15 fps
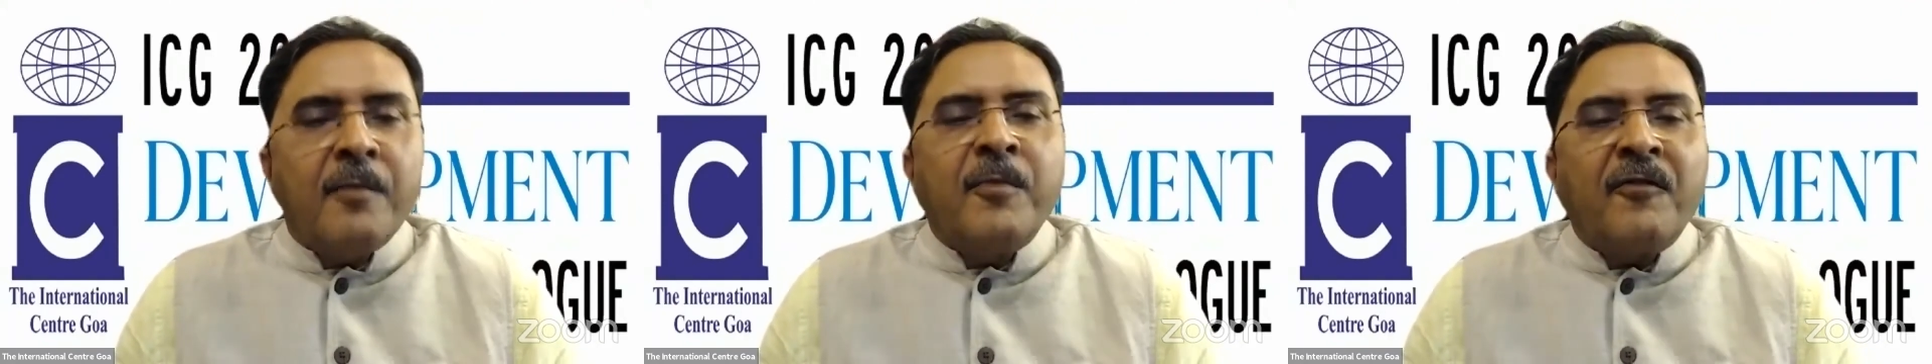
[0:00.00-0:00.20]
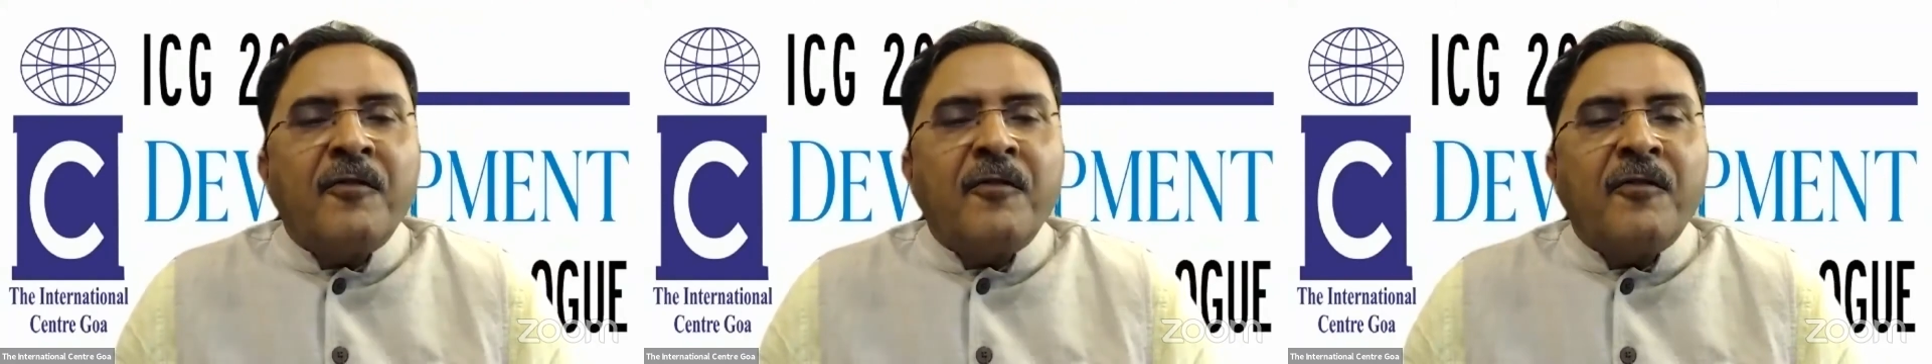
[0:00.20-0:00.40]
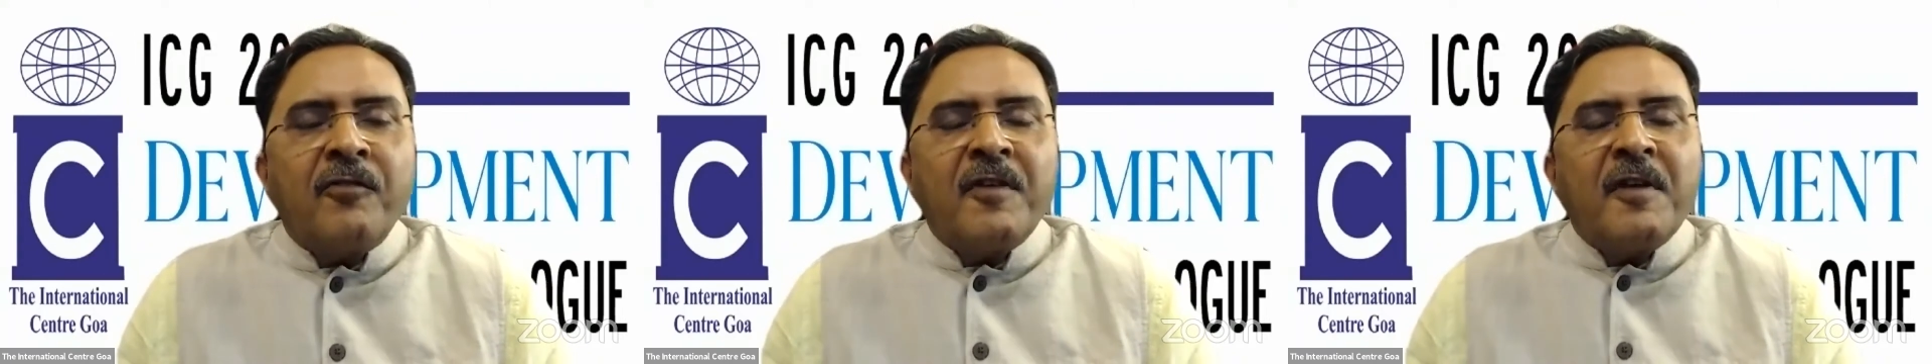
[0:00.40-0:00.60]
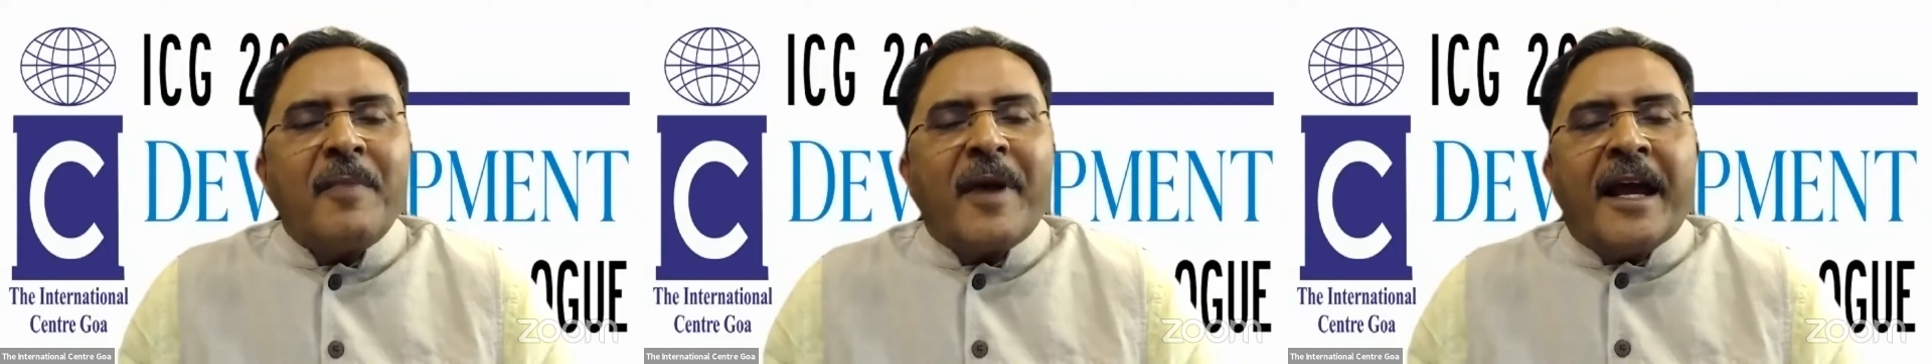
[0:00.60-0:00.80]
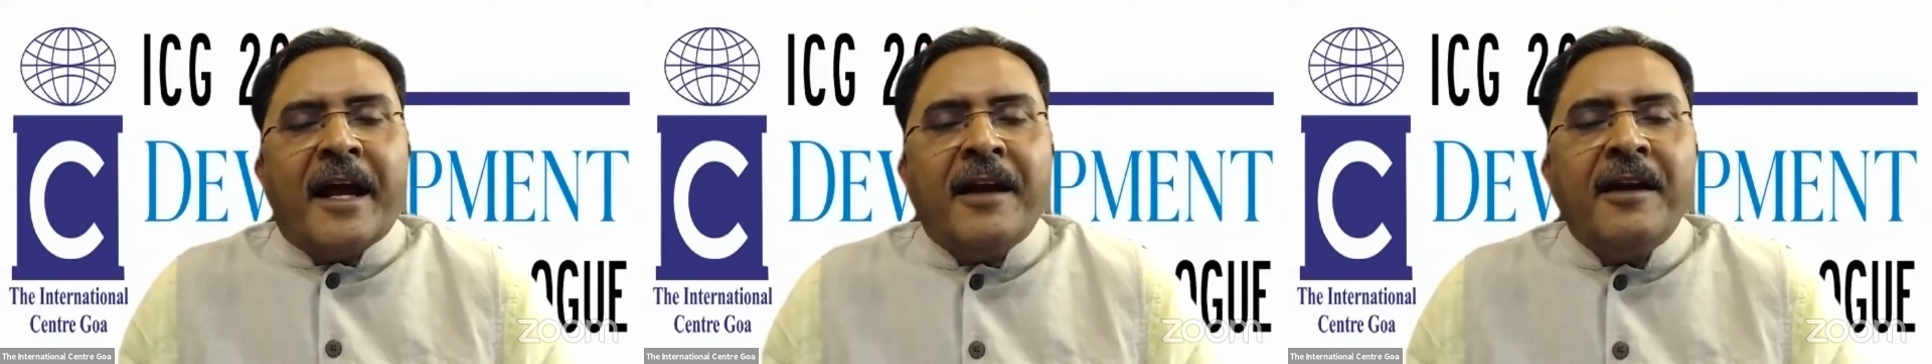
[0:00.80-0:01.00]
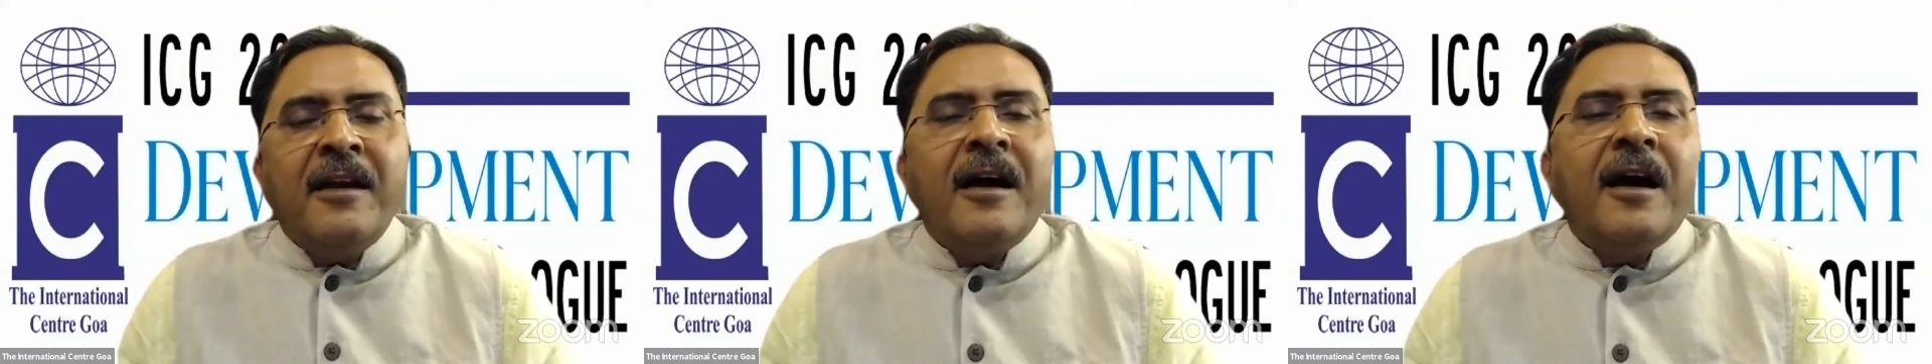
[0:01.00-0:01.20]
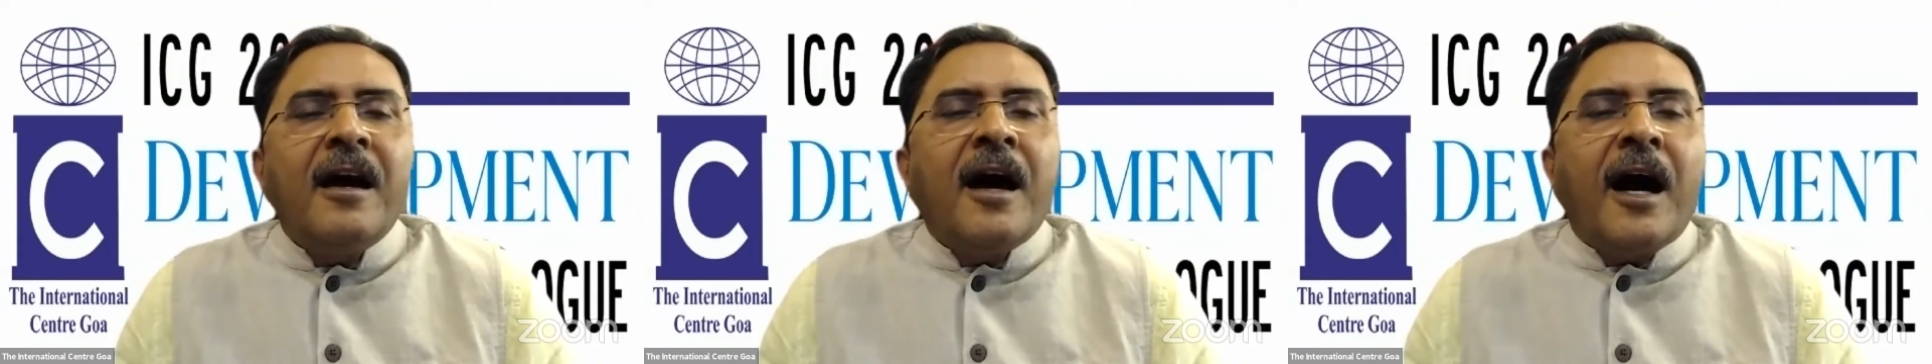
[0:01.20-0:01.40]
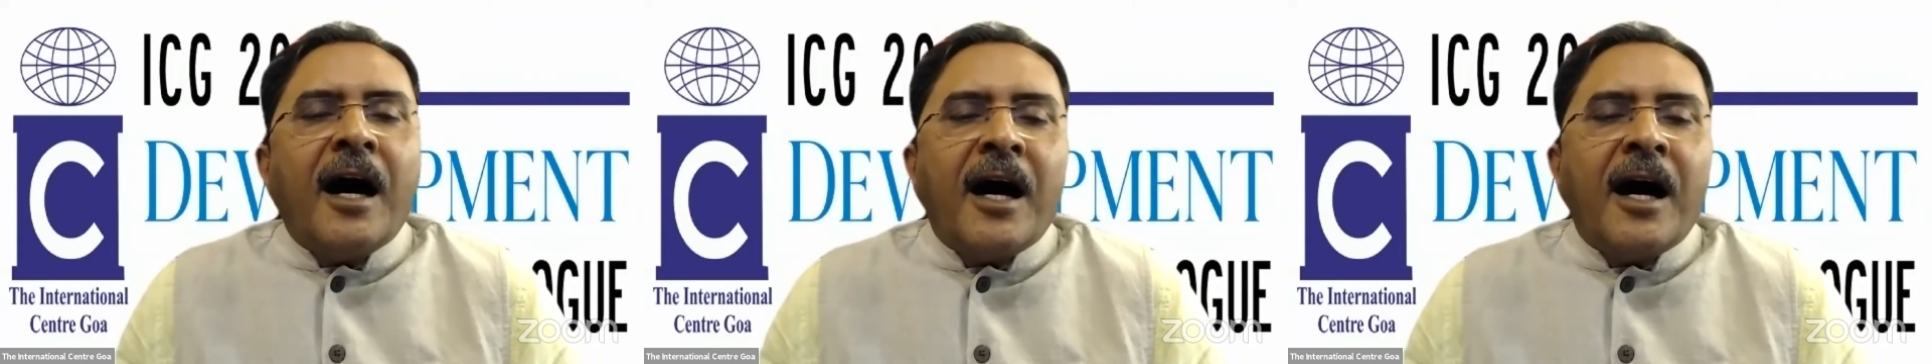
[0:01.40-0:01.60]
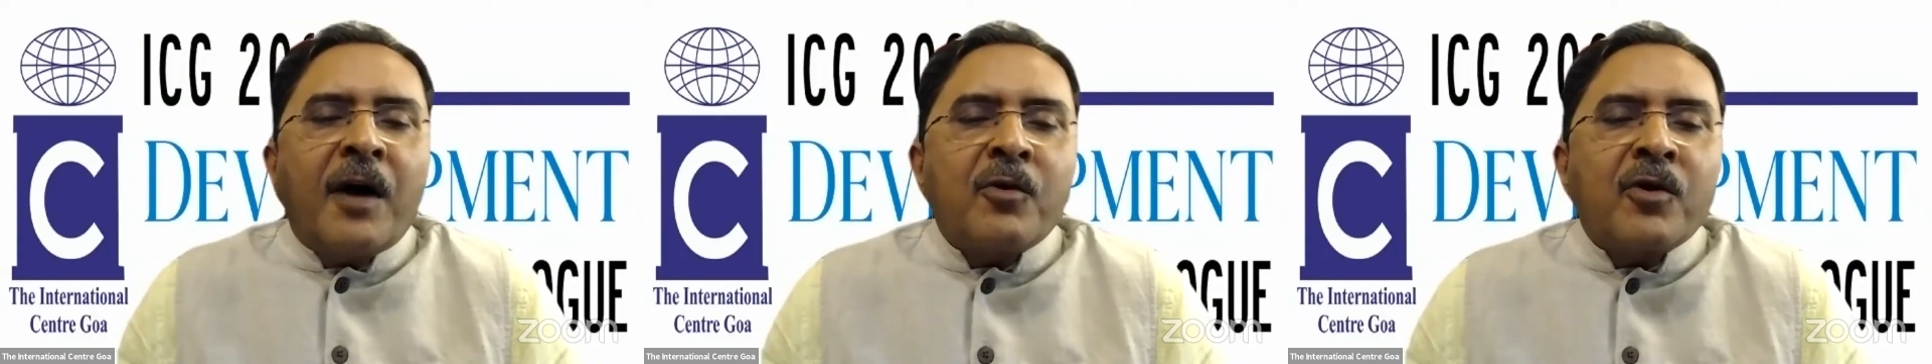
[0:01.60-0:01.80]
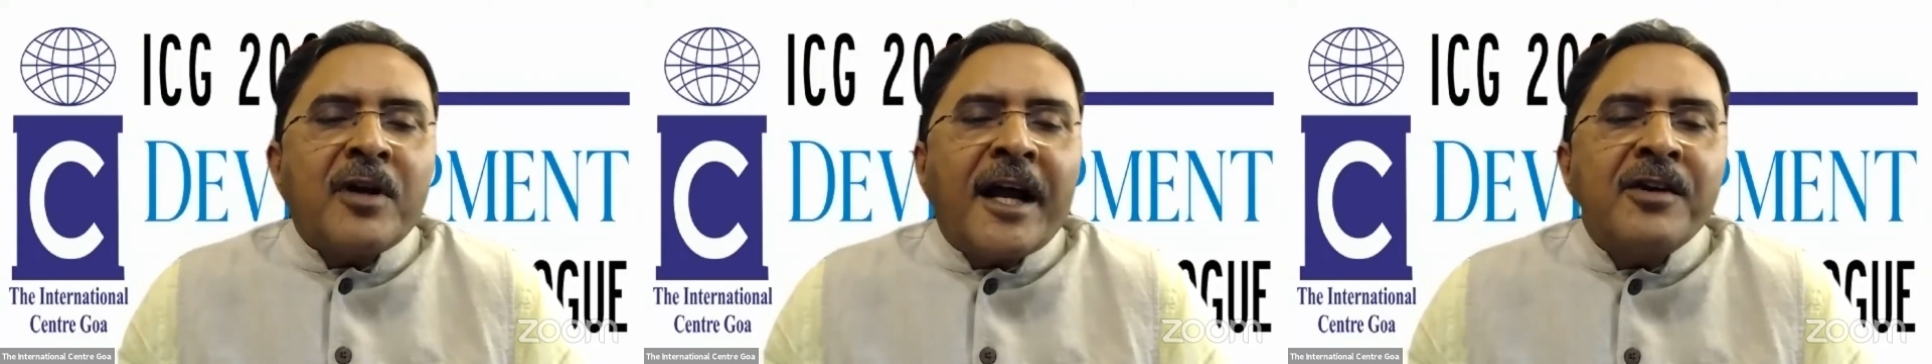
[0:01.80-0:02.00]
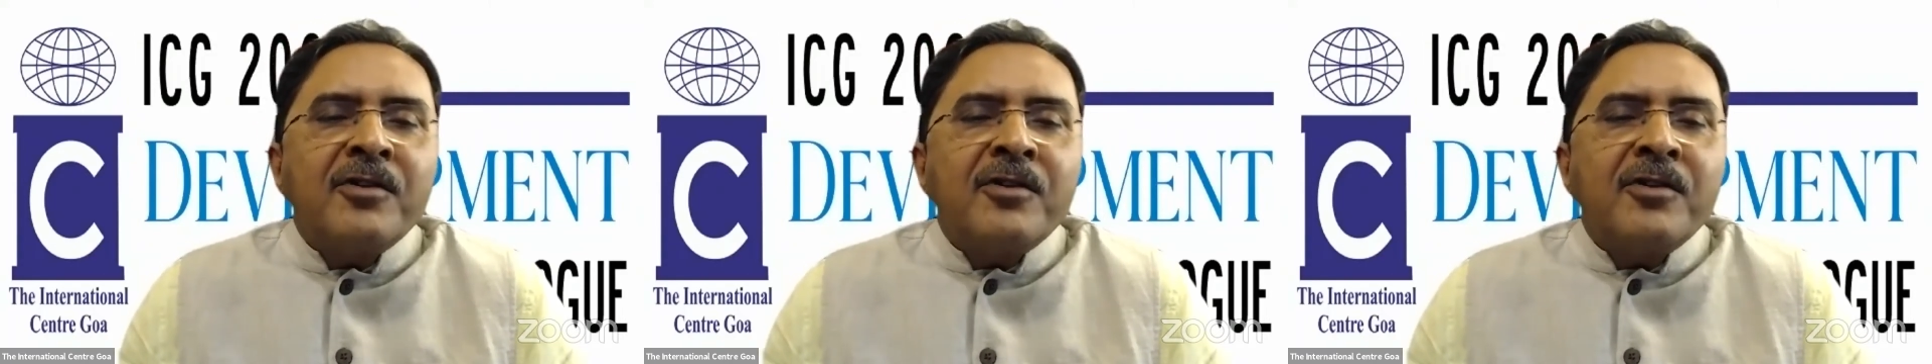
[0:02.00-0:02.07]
Before we begin, I would